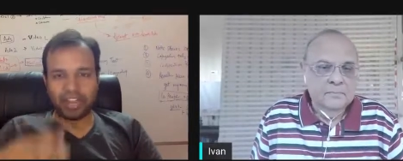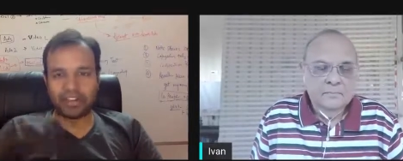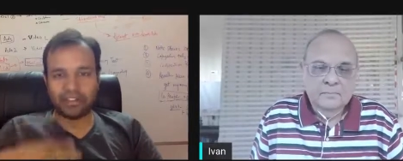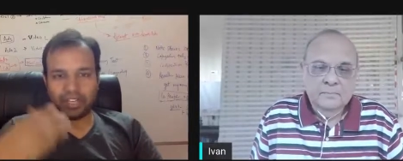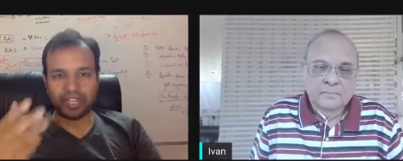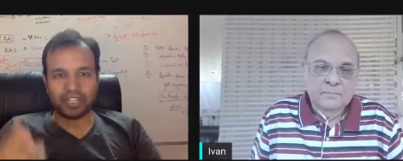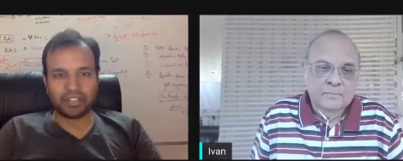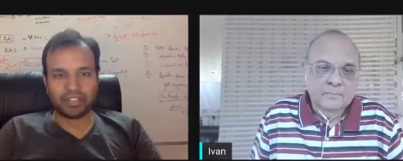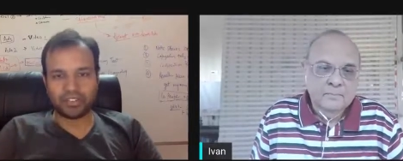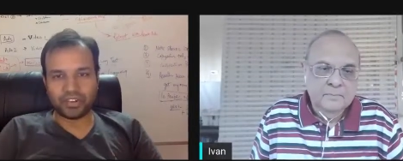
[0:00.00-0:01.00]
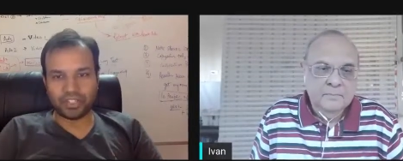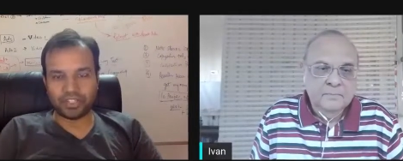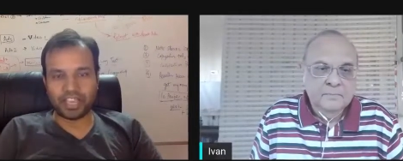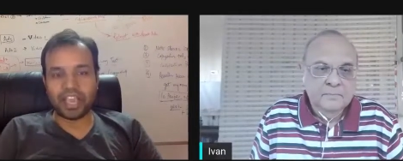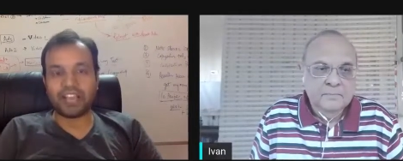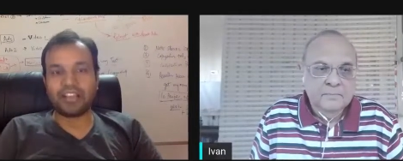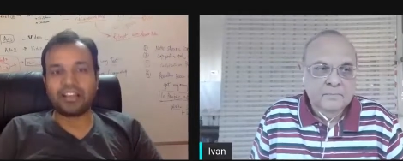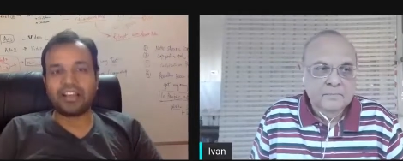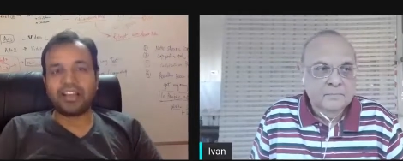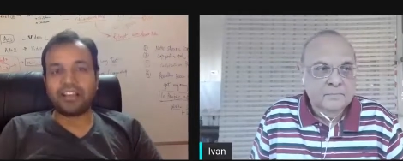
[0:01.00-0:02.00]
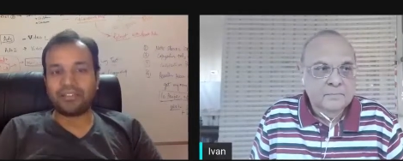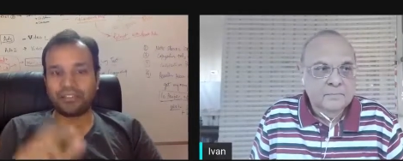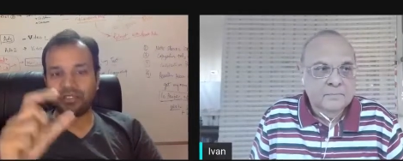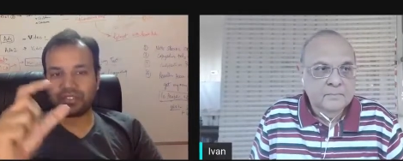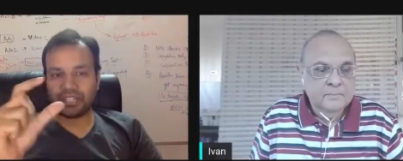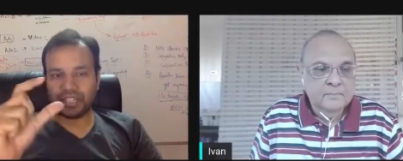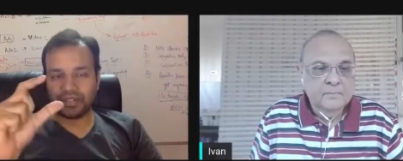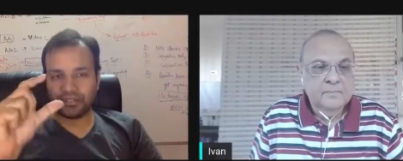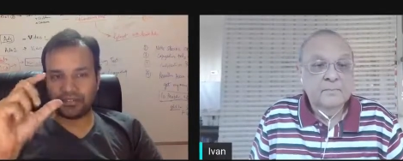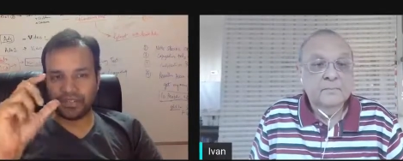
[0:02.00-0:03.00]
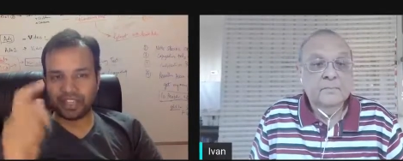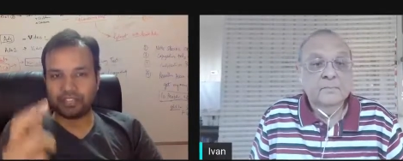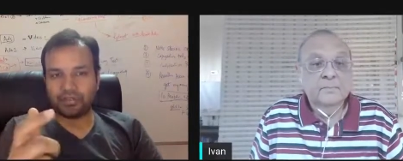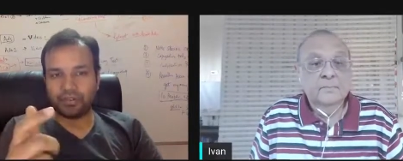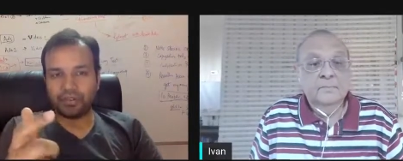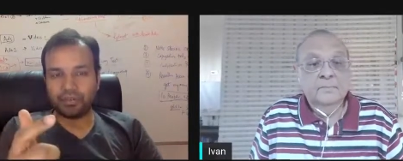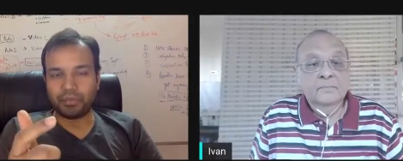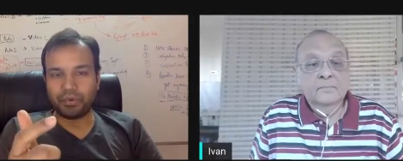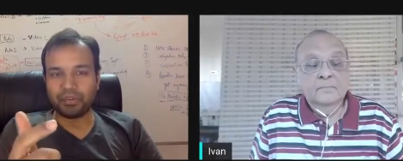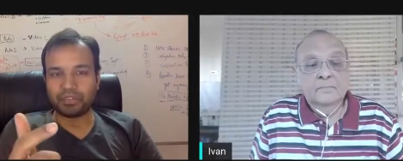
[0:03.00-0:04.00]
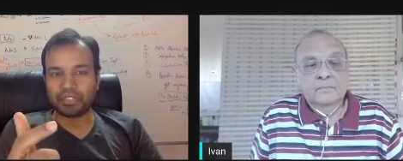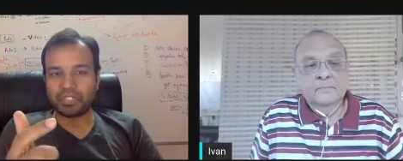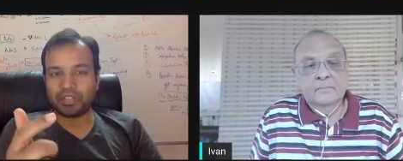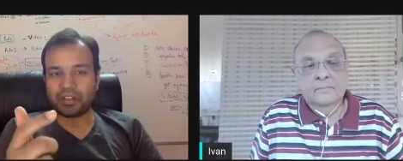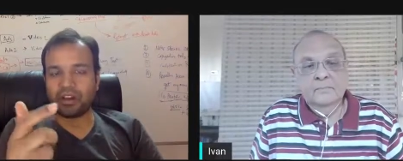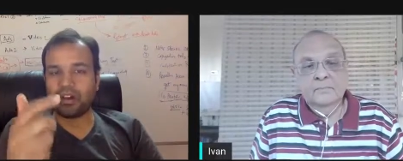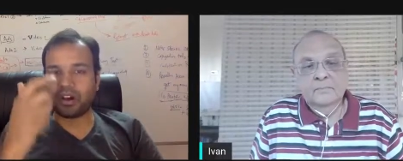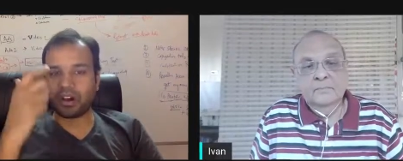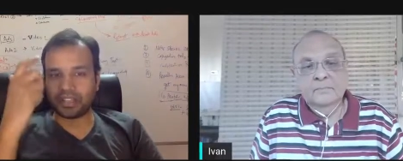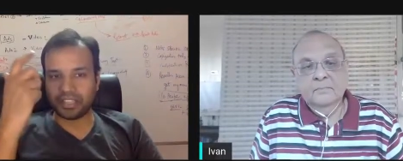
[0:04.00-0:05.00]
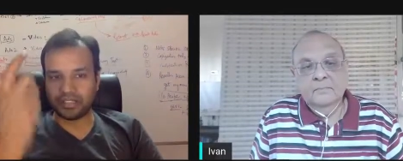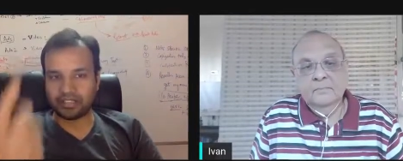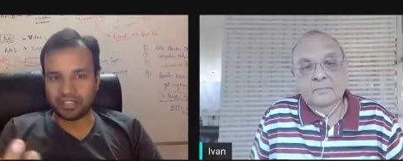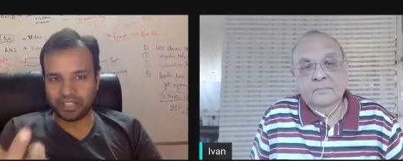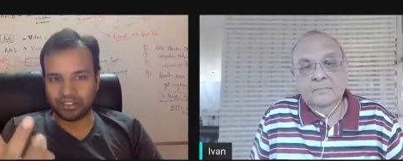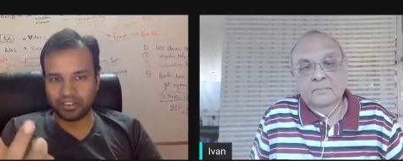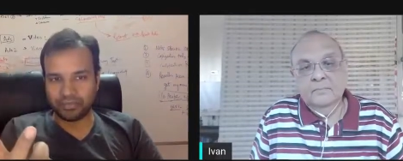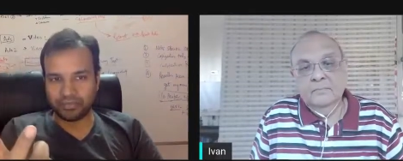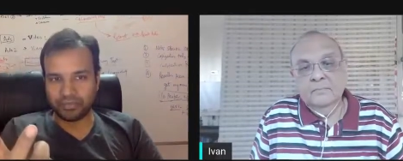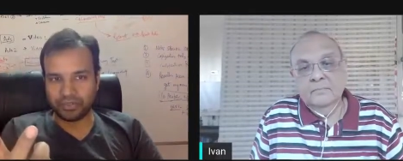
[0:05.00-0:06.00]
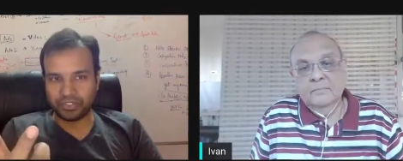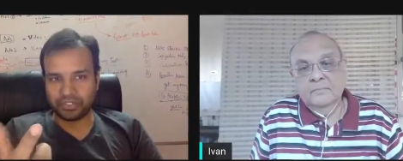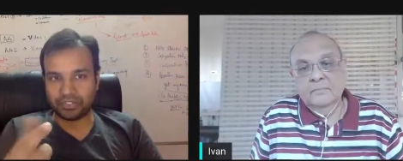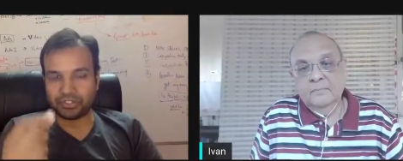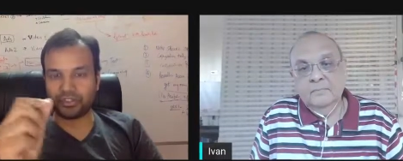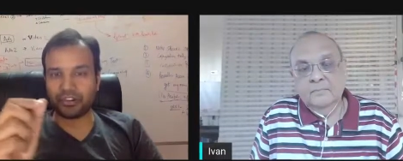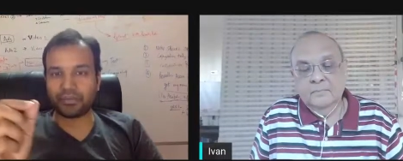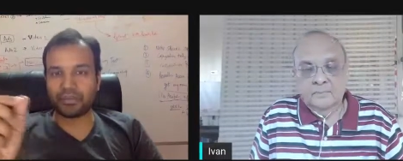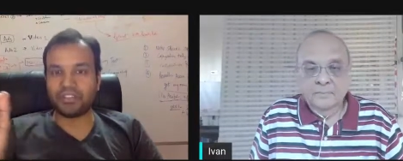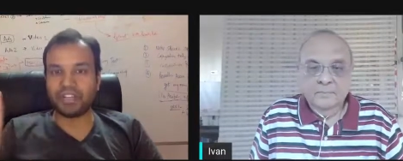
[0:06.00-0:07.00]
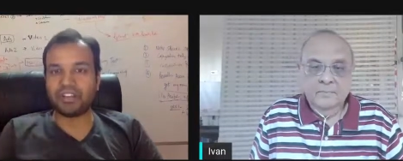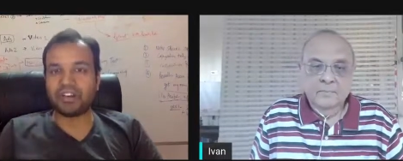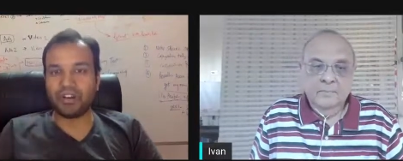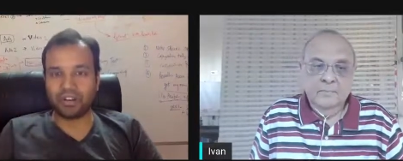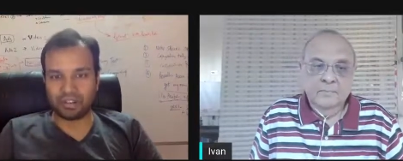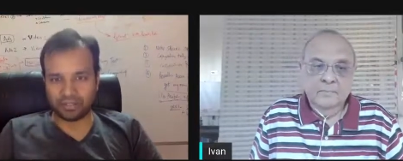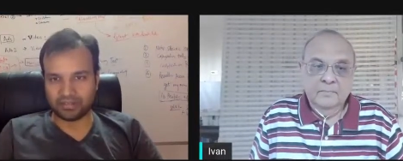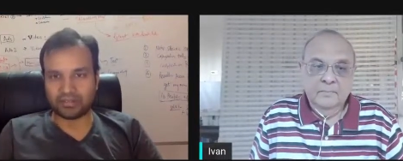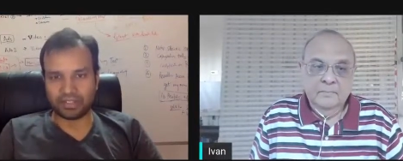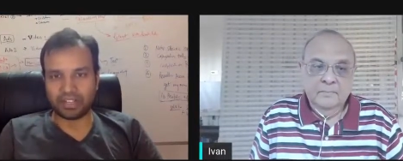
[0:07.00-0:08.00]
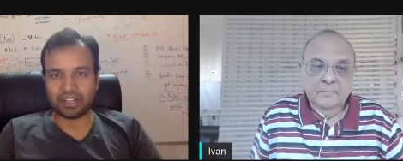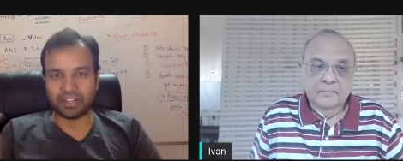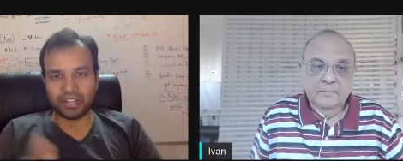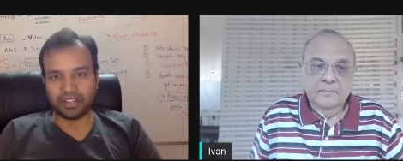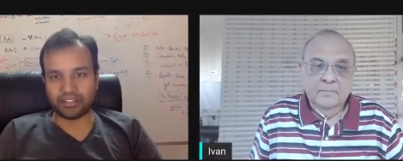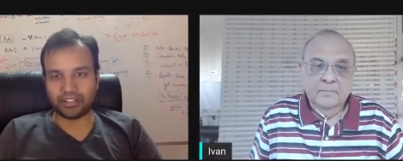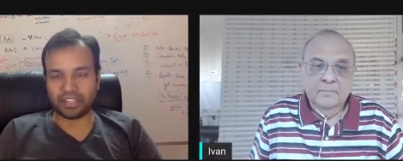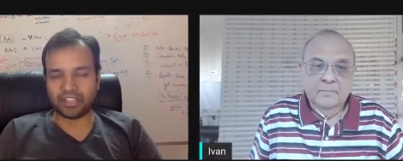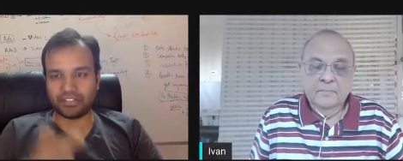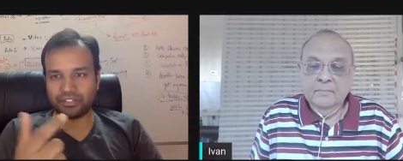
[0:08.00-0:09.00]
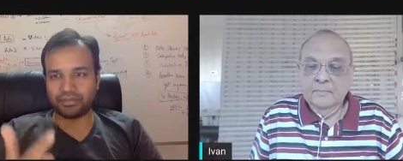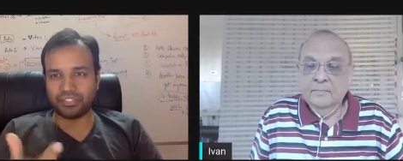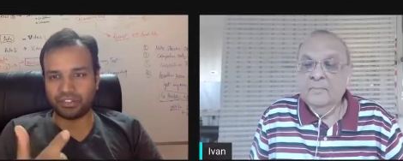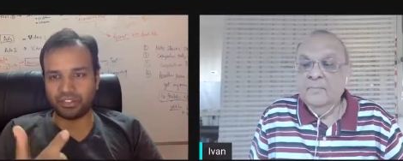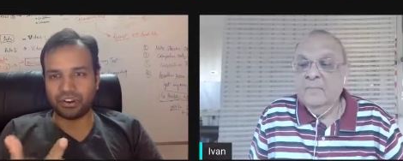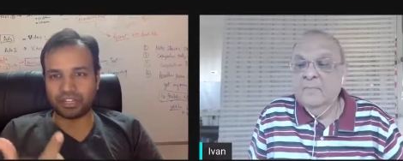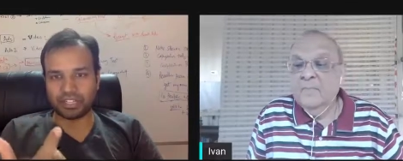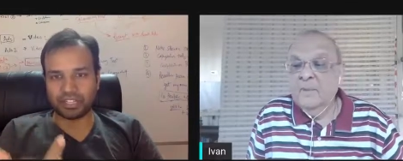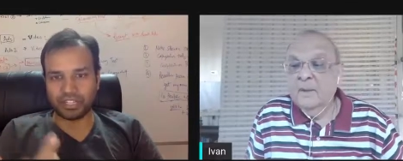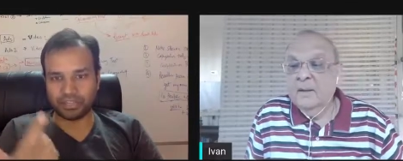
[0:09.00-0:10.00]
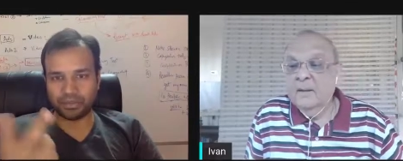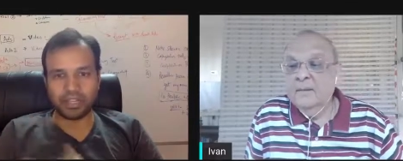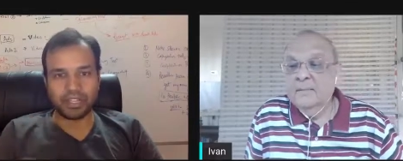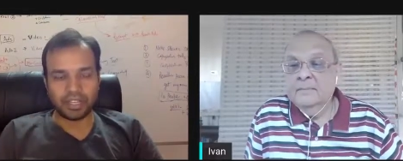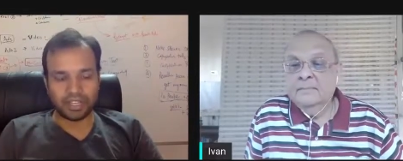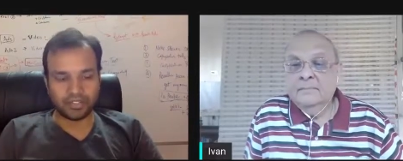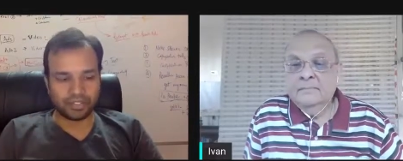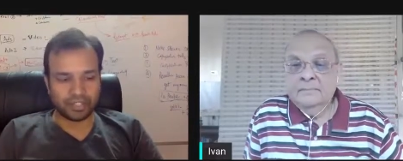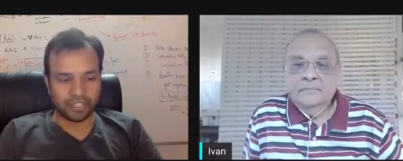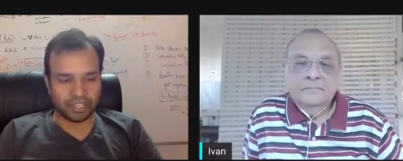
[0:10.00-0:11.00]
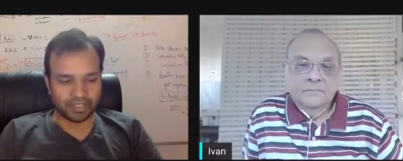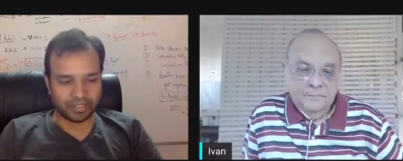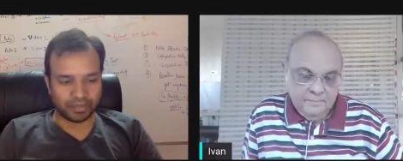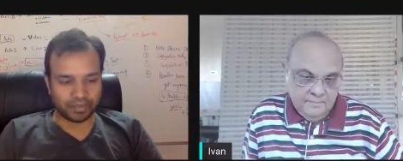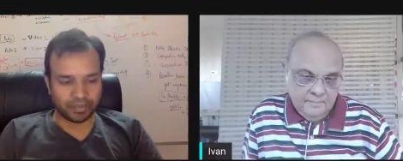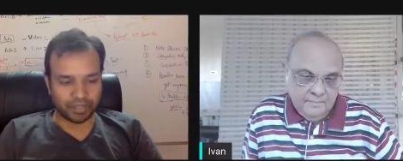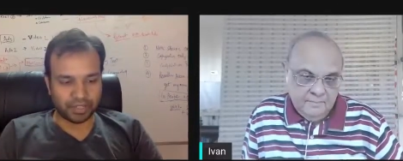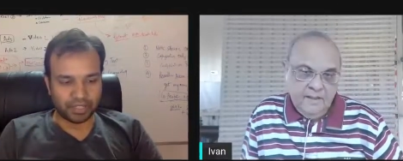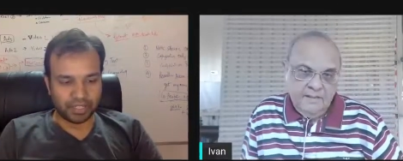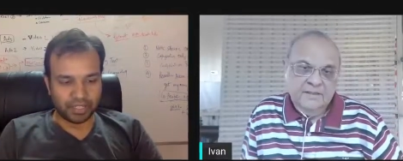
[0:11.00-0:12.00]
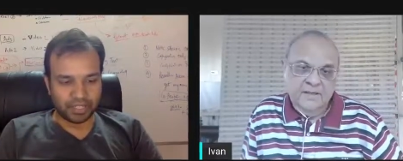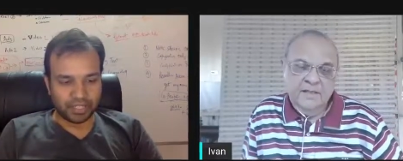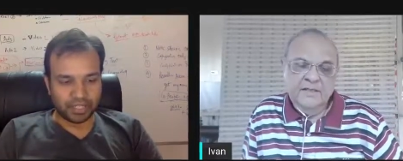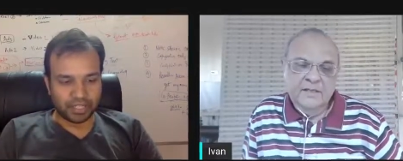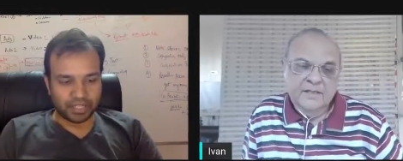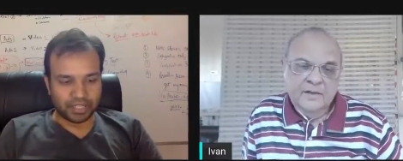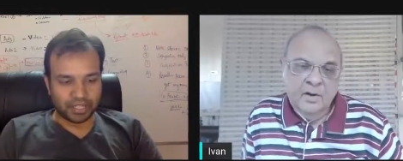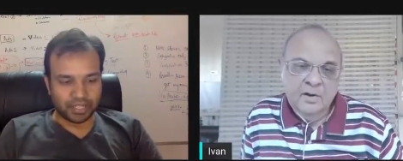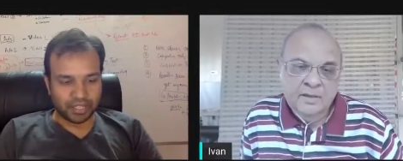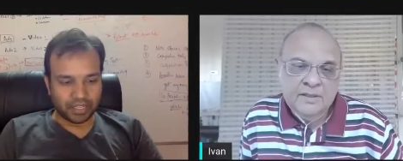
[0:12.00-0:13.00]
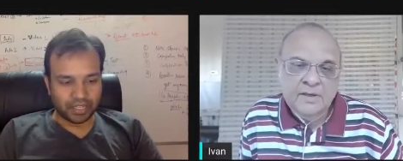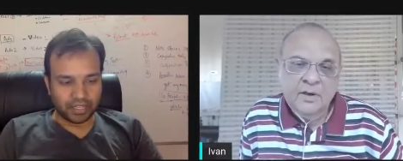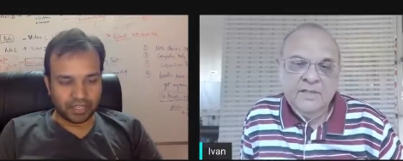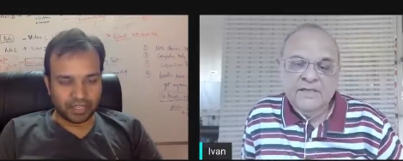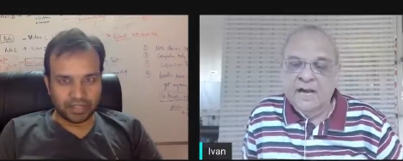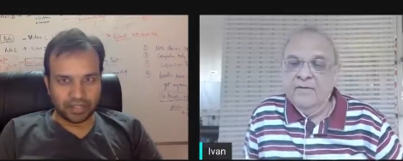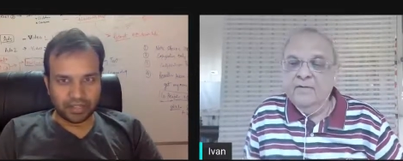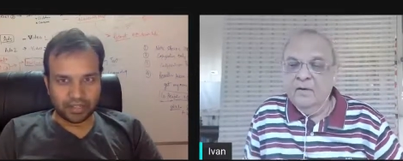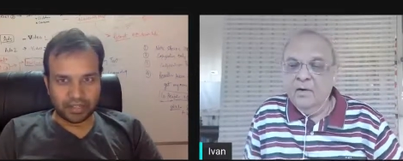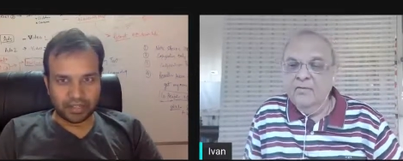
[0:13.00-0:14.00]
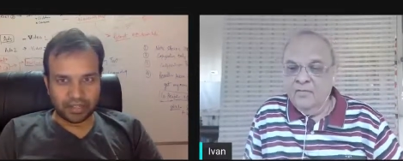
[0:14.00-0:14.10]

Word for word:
Speaker 1: try to gain the trust, and of course the Facebook post or the Instagram post should not be very long content. Okay, it should be short, crisp, and should engage the people. Yeah, it's, it's, it's not a it's
Speaker 2: not a channel for